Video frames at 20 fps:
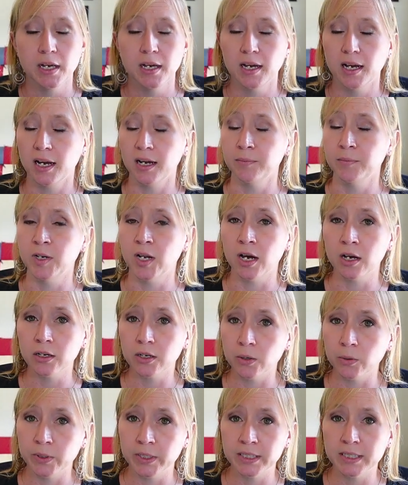I'm not
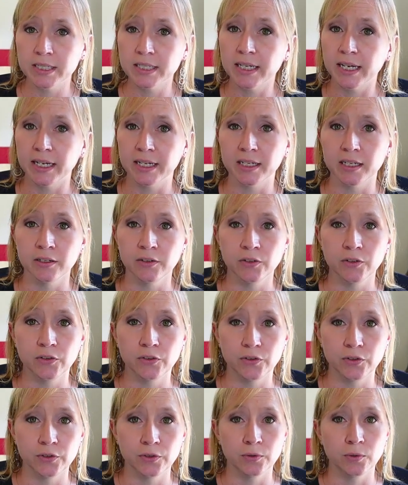going to get
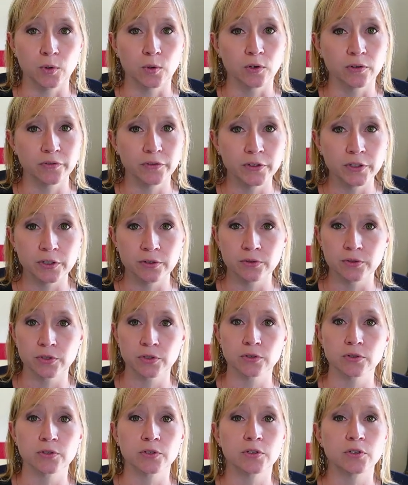into orphaned
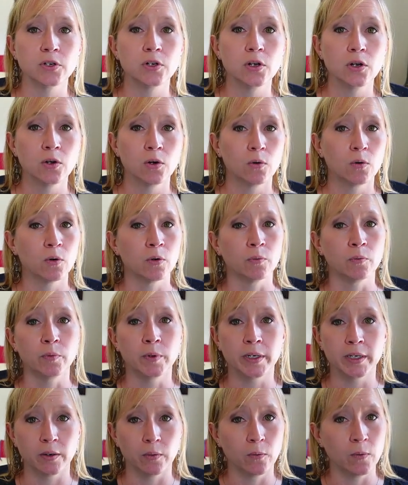users or
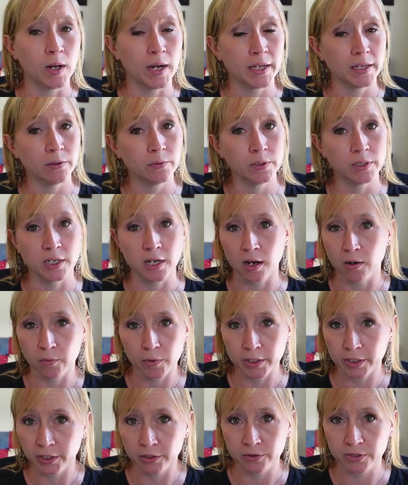why you would not
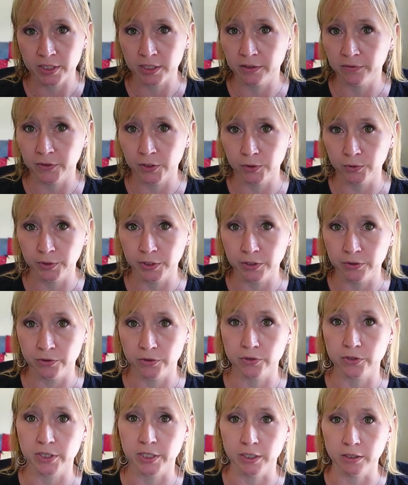want to use individual
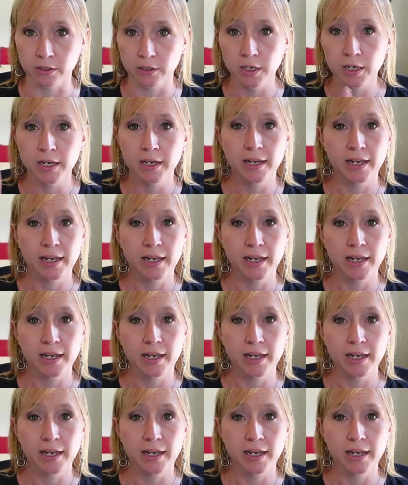users here.